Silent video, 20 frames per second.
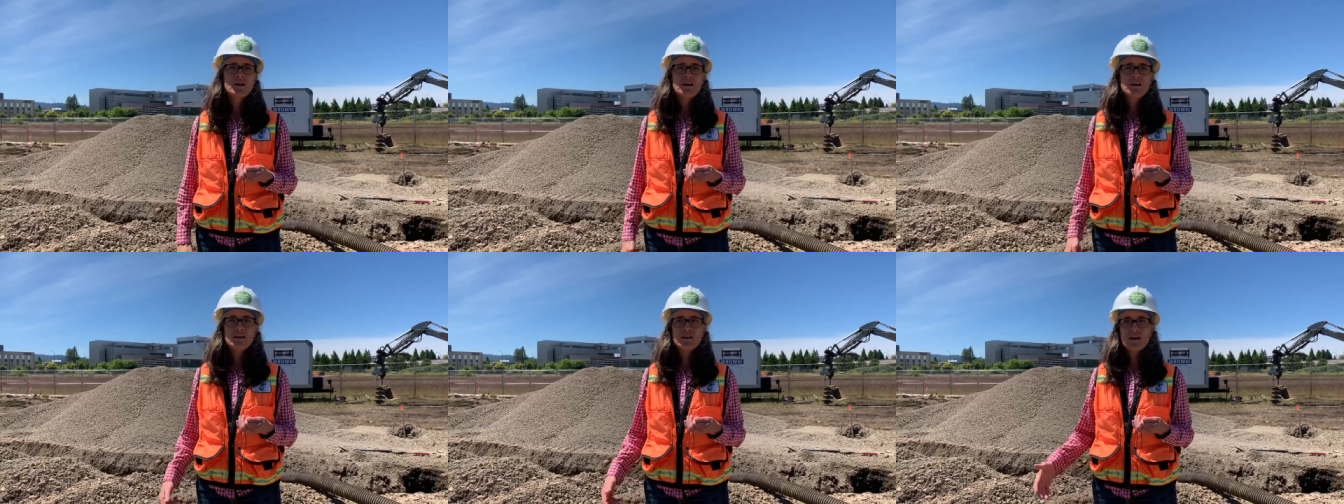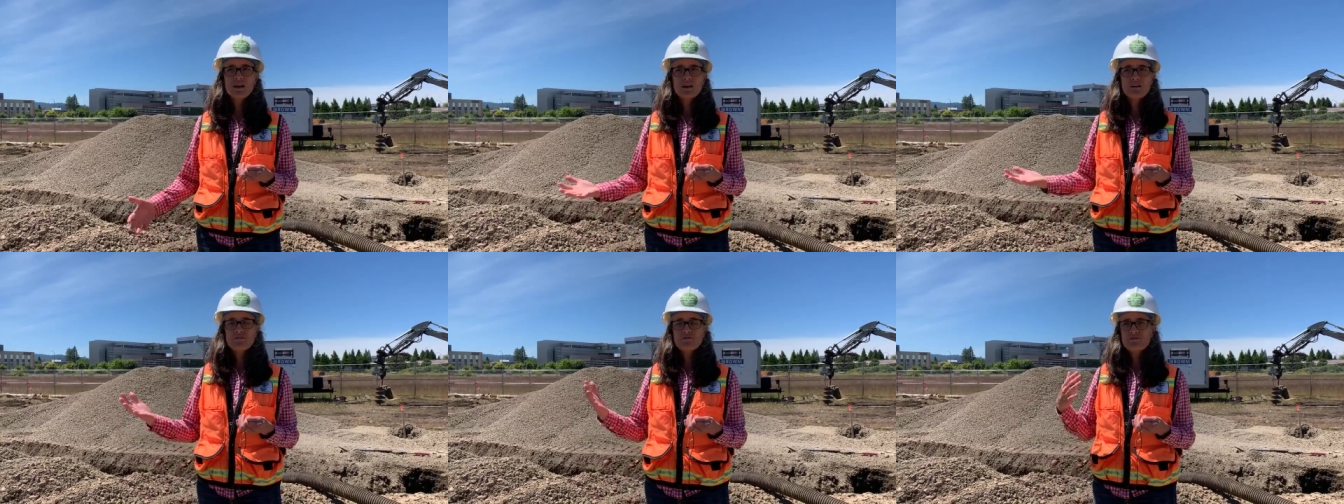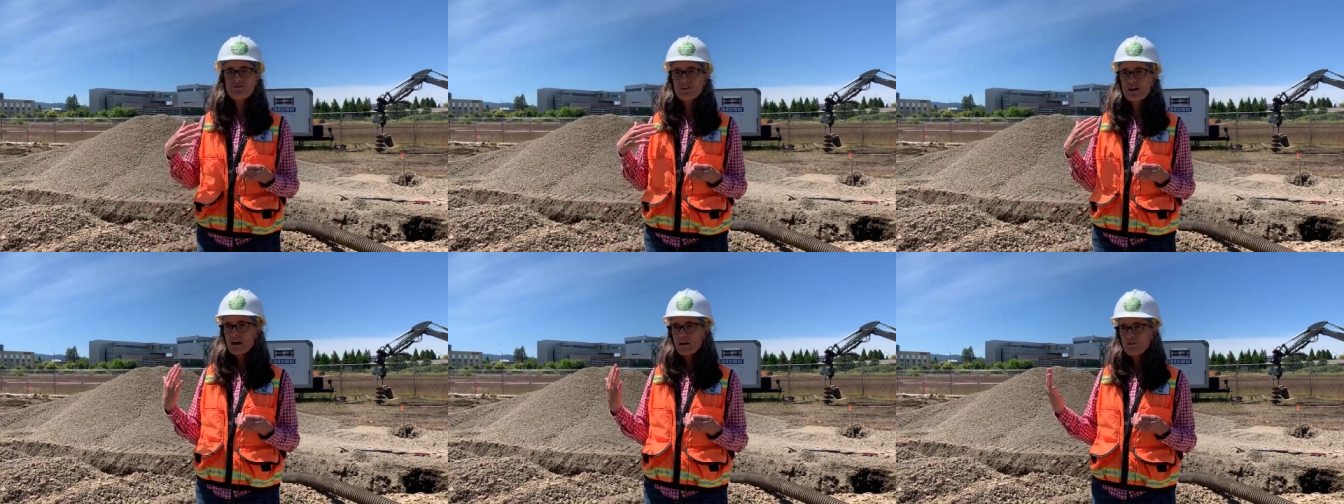native
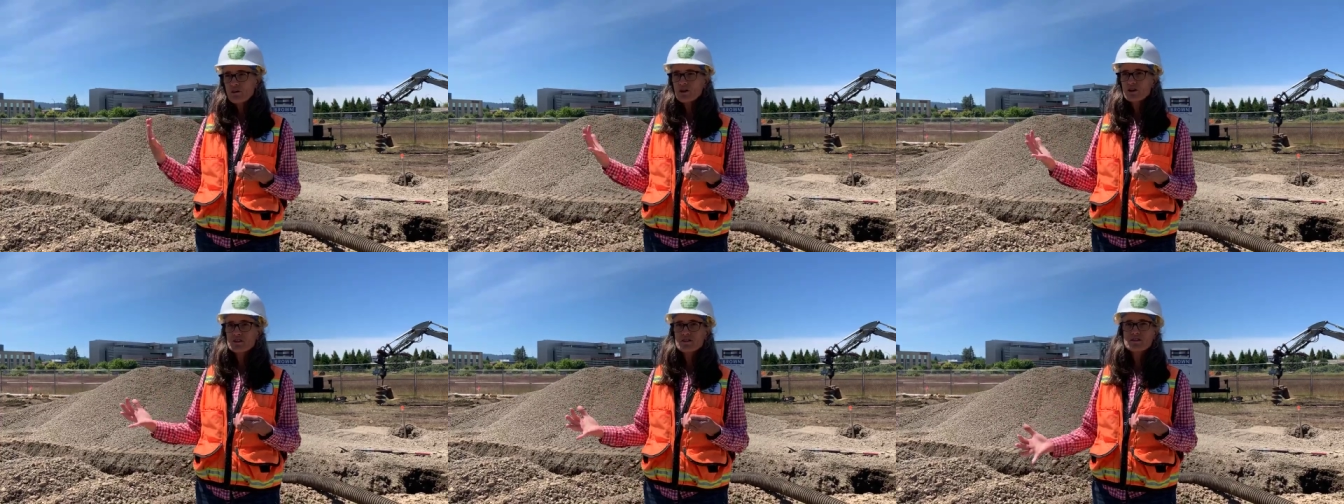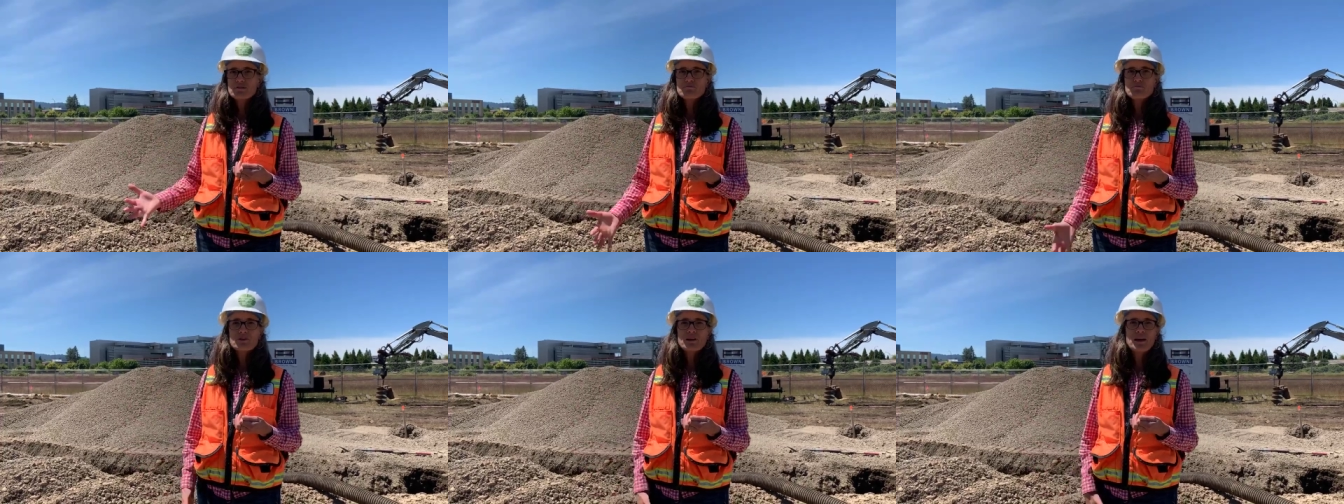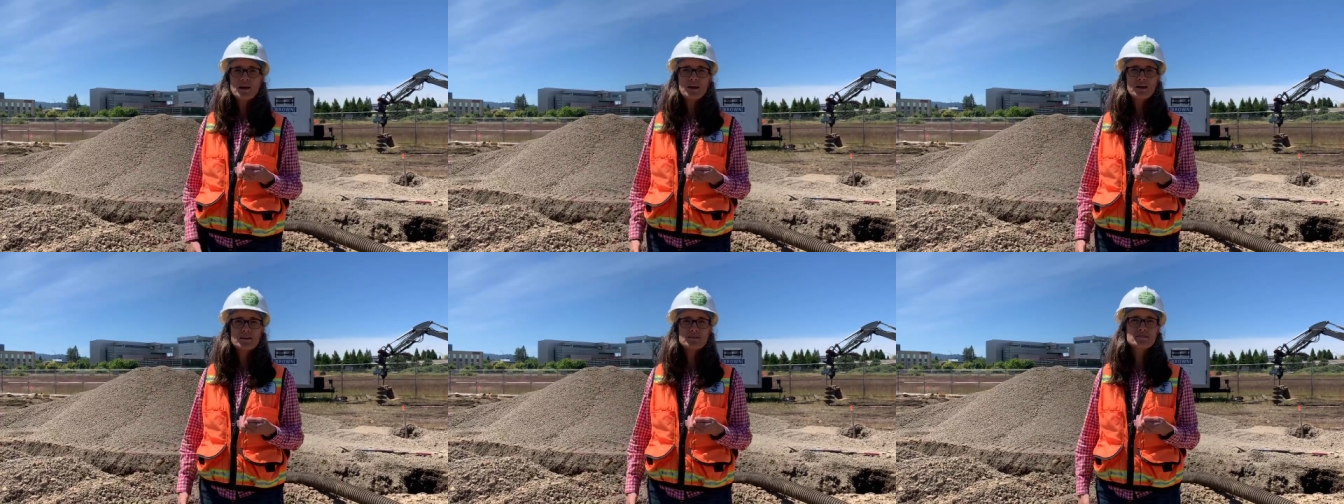flowers and
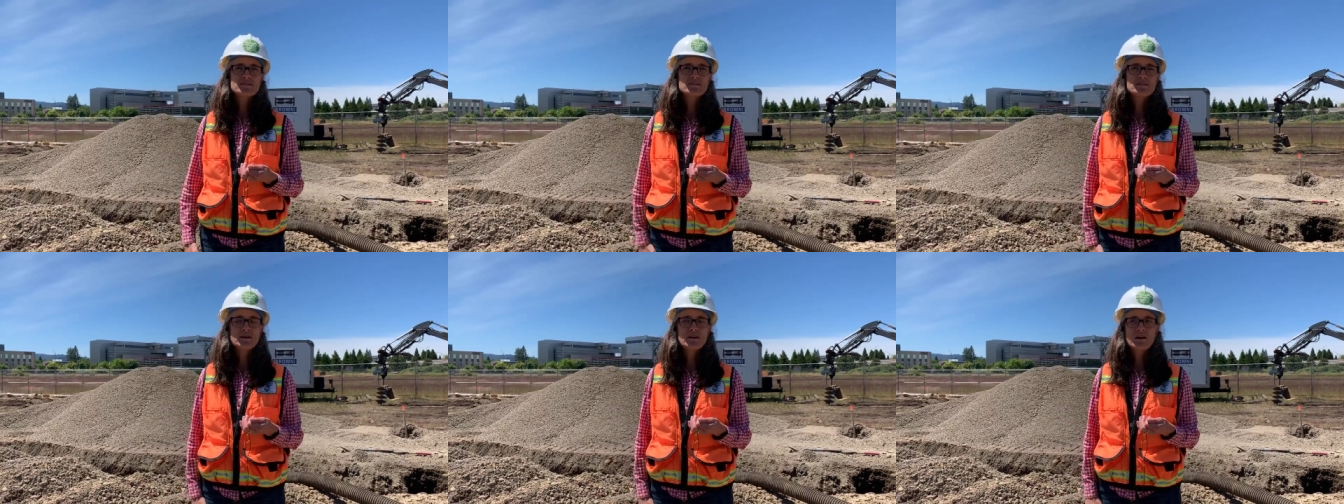plants